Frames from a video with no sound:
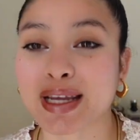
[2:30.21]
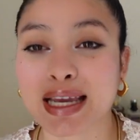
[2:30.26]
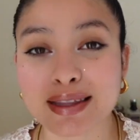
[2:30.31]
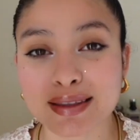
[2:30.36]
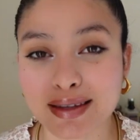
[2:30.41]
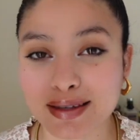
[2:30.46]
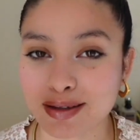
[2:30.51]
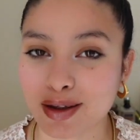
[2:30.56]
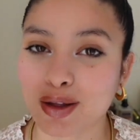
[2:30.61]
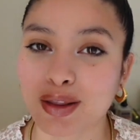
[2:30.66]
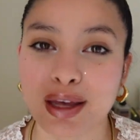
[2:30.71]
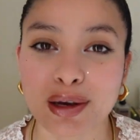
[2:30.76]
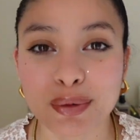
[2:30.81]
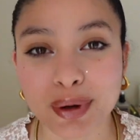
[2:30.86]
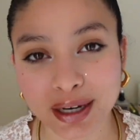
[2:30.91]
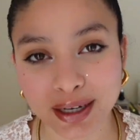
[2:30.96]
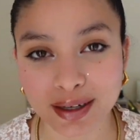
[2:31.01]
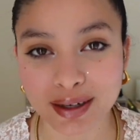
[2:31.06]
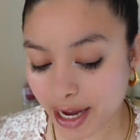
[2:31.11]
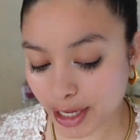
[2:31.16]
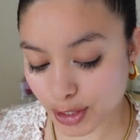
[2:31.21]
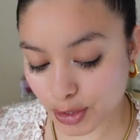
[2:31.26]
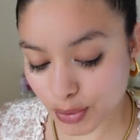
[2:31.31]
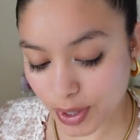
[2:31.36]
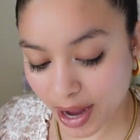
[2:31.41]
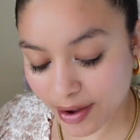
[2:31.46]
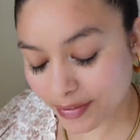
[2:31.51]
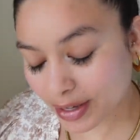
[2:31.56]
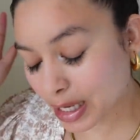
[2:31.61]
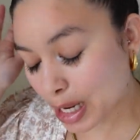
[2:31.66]
this is all I wear. I do
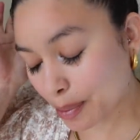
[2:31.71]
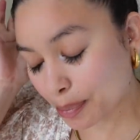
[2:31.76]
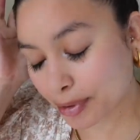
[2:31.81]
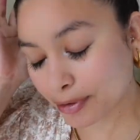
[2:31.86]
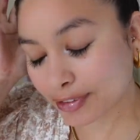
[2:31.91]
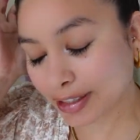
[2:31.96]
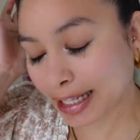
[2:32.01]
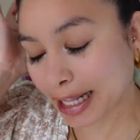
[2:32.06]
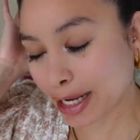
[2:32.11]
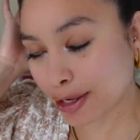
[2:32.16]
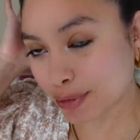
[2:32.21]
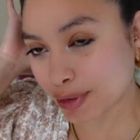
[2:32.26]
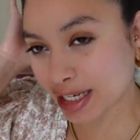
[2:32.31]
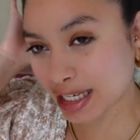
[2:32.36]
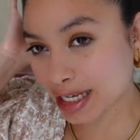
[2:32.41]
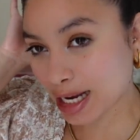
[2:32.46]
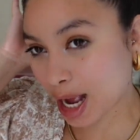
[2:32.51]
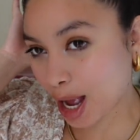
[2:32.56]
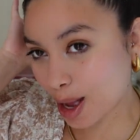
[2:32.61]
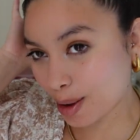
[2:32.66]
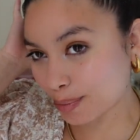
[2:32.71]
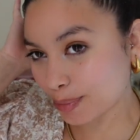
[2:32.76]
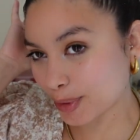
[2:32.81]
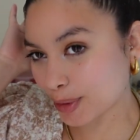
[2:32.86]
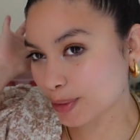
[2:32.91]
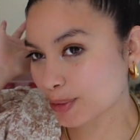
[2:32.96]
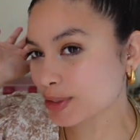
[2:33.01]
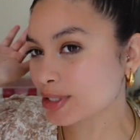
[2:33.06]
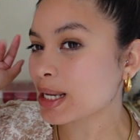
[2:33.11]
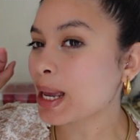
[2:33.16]
have a couple of layering
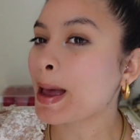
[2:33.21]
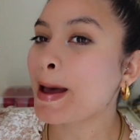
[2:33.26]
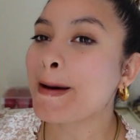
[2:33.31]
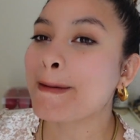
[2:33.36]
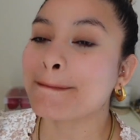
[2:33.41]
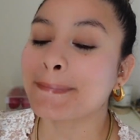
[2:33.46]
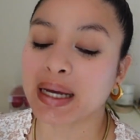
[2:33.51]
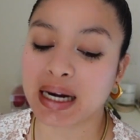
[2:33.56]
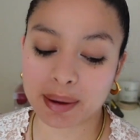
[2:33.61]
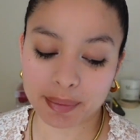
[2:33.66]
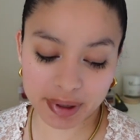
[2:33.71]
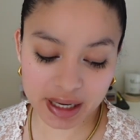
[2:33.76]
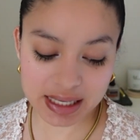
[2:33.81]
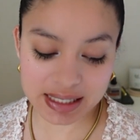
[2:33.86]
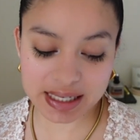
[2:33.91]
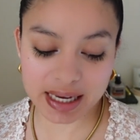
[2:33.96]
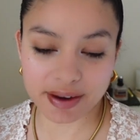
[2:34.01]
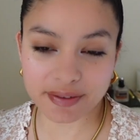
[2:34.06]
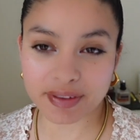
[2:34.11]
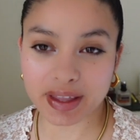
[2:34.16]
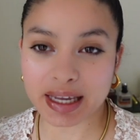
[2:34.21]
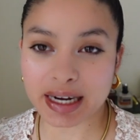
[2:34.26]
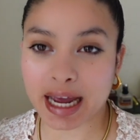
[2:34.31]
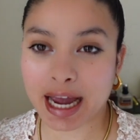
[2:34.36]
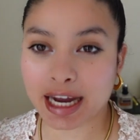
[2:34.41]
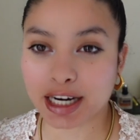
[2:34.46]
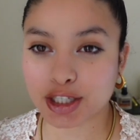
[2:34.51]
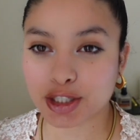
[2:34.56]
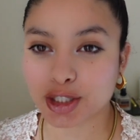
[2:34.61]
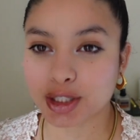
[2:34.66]
combos, but I'm gonna save that
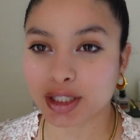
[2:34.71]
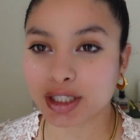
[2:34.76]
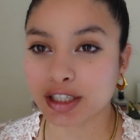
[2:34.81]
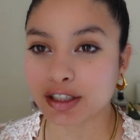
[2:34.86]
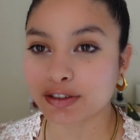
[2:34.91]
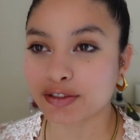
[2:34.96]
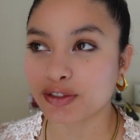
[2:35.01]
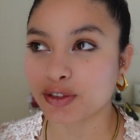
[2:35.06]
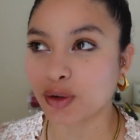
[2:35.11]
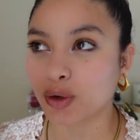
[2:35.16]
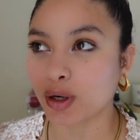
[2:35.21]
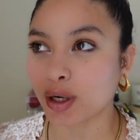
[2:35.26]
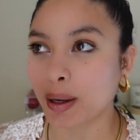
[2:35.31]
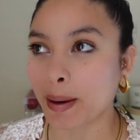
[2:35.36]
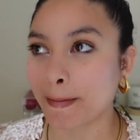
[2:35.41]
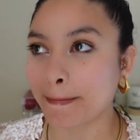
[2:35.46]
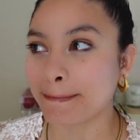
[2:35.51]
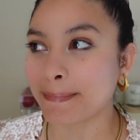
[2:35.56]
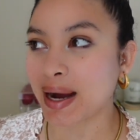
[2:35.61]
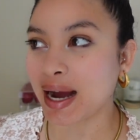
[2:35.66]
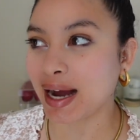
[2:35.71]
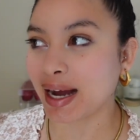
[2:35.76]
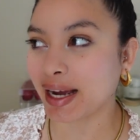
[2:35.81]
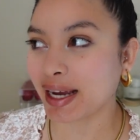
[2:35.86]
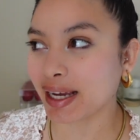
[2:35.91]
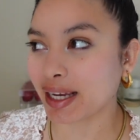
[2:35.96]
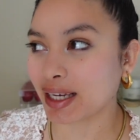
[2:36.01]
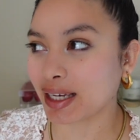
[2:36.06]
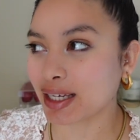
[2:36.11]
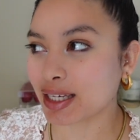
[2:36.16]
actually for
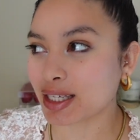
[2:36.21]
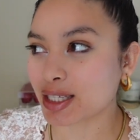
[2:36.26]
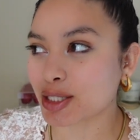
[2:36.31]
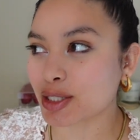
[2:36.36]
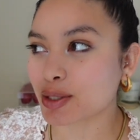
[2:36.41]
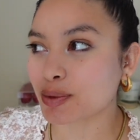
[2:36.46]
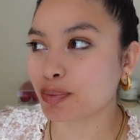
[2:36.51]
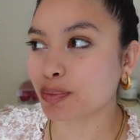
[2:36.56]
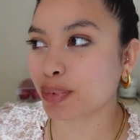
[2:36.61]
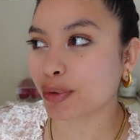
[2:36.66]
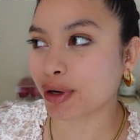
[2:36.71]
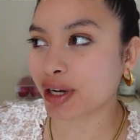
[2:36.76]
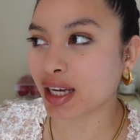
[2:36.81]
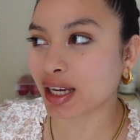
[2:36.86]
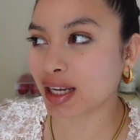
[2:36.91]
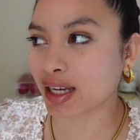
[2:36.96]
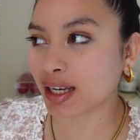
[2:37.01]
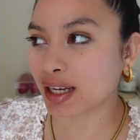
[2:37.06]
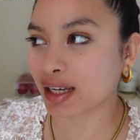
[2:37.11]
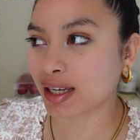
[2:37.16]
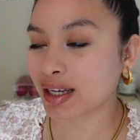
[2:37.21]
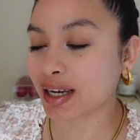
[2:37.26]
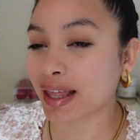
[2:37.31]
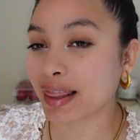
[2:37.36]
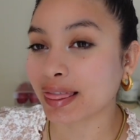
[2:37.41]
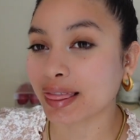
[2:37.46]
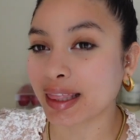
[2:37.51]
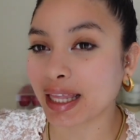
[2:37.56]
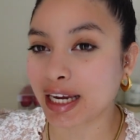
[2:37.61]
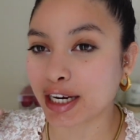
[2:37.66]
my spring
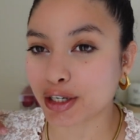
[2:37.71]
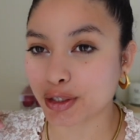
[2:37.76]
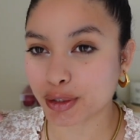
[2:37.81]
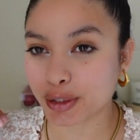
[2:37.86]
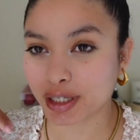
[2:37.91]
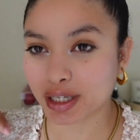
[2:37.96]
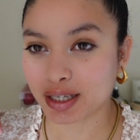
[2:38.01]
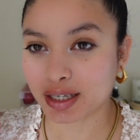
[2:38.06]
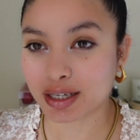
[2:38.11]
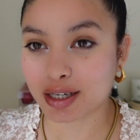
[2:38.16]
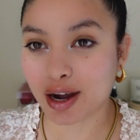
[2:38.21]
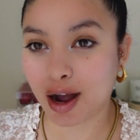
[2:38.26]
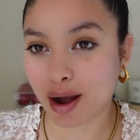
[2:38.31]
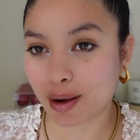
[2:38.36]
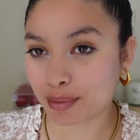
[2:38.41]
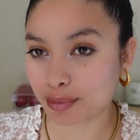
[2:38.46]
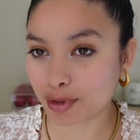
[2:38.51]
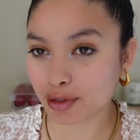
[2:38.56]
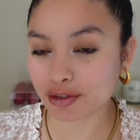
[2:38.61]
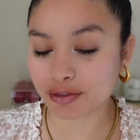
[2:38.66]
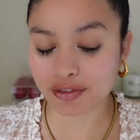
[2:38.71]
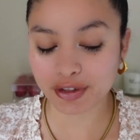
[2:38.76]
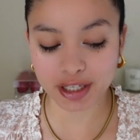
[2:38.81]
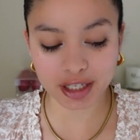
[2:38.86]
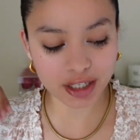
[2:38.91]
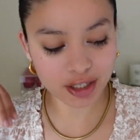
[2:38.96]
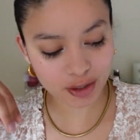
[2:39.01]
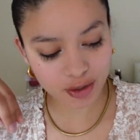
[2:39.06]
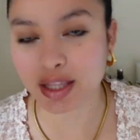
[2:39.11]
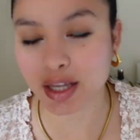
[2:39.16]
layering combo
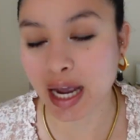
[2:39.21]
video.